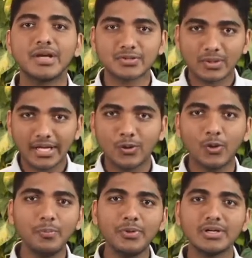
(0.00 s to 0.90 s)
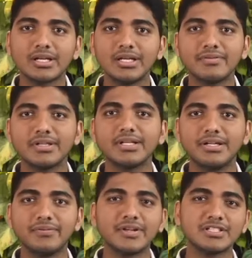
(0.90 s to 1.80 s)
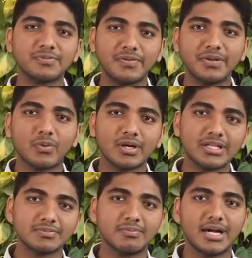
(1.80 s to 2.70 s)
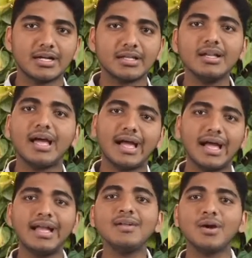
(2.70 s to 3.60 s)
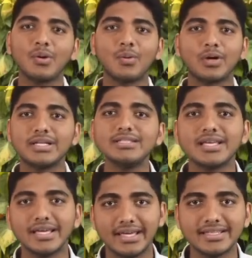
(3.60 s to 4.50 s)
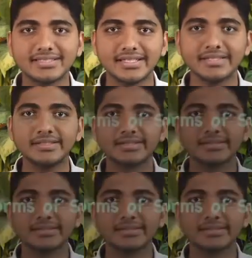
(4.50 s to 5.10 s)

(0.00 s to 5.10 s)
So I hope you are clear with the difference between what is barter and what is exchange.